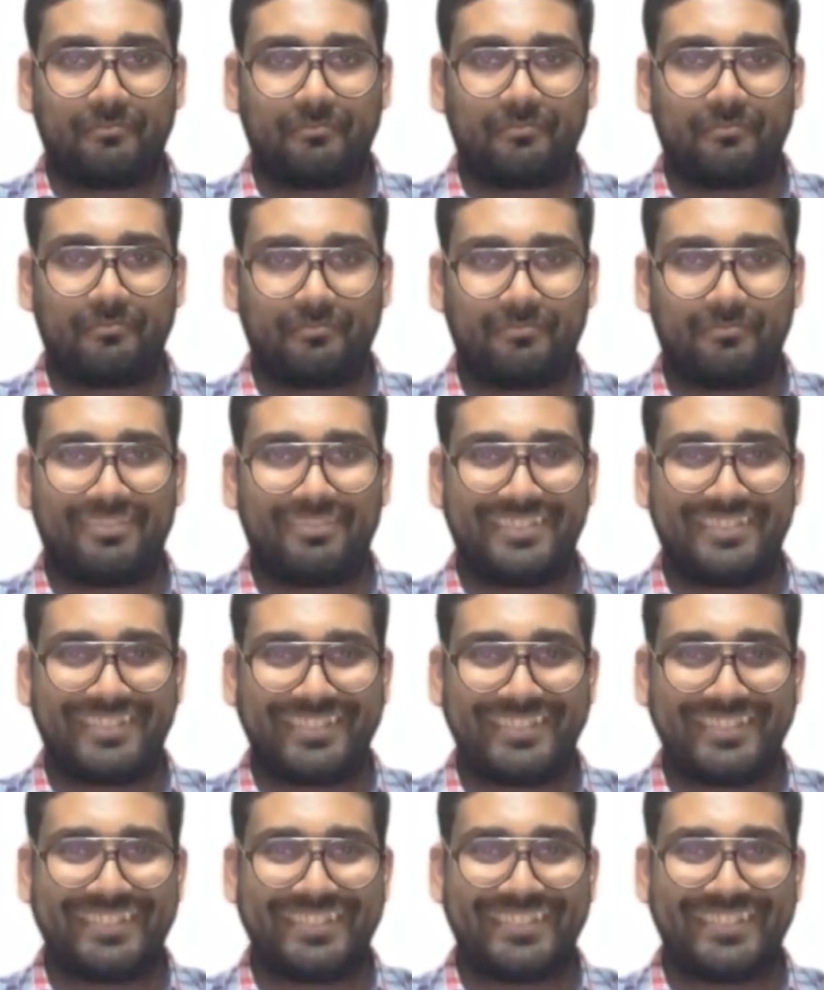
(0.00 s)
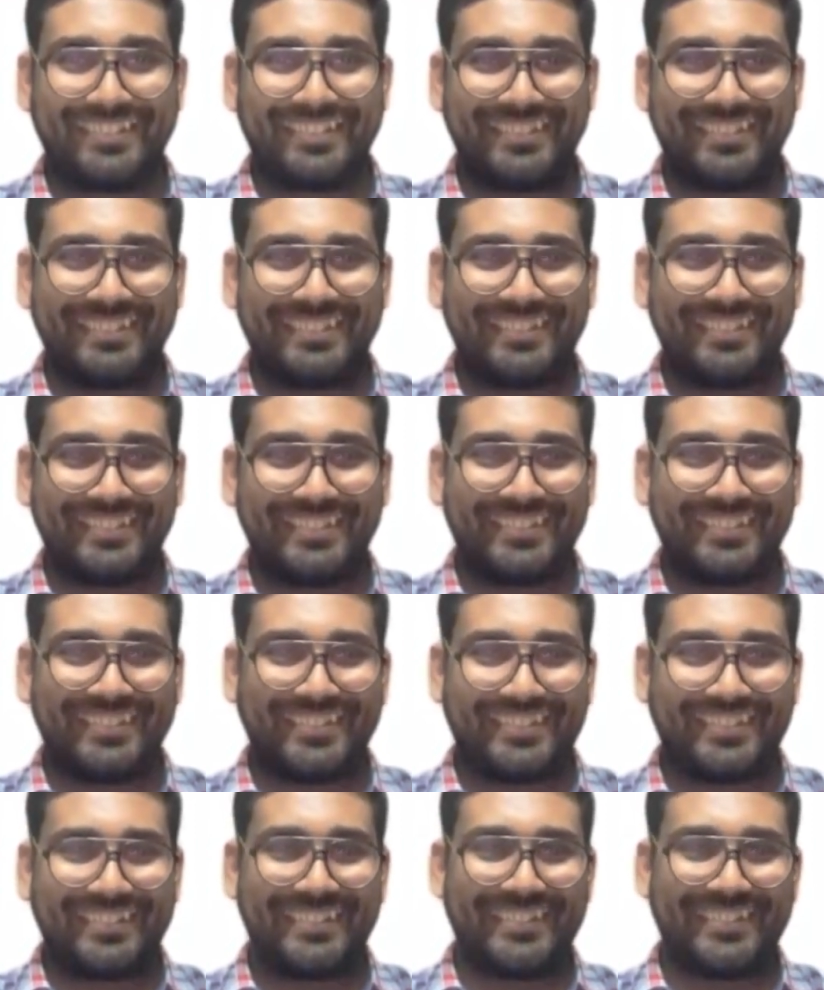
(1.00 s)

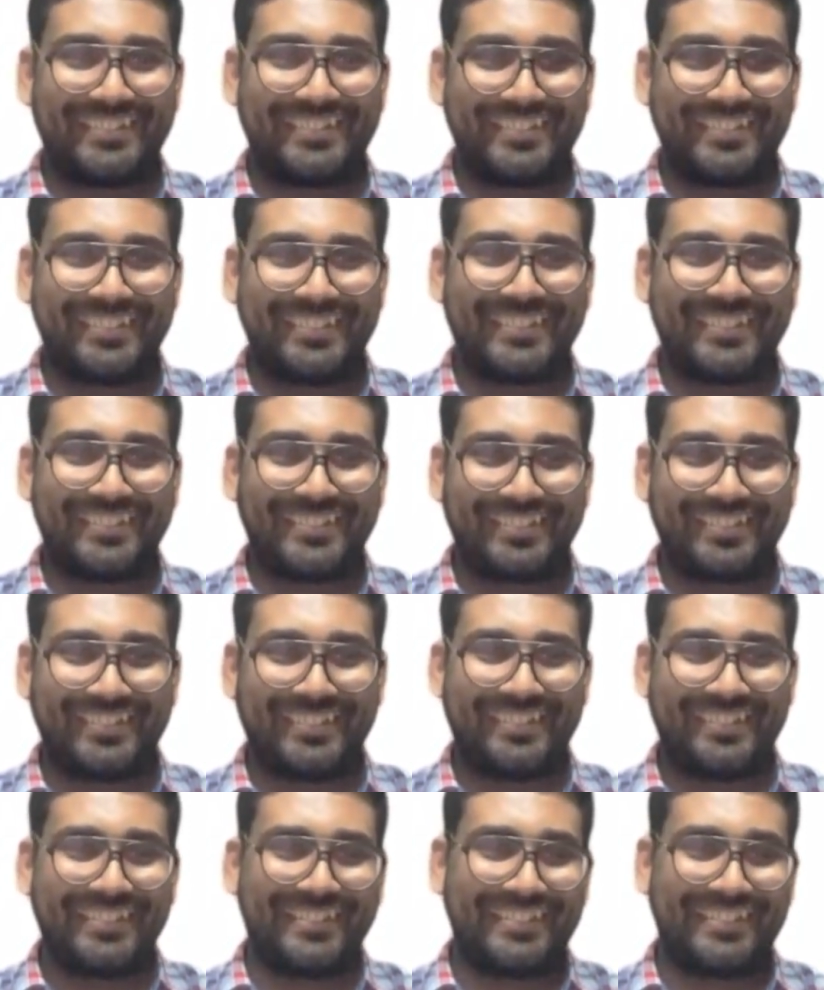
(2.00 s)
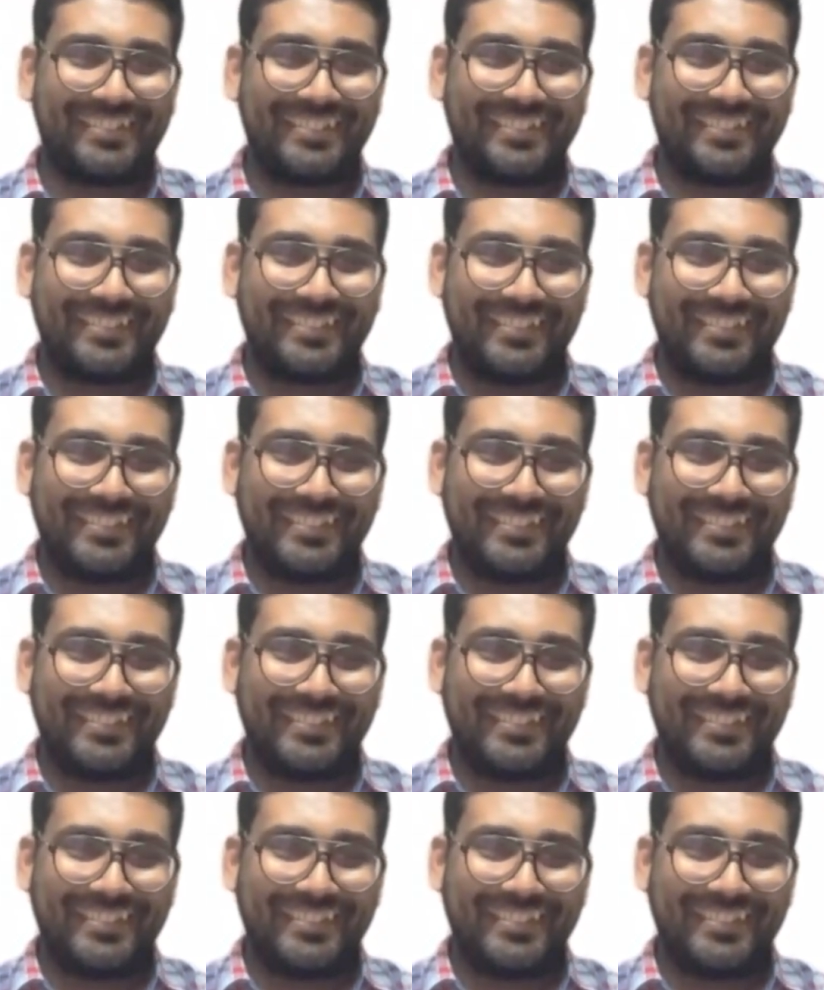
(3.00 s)
[no speech]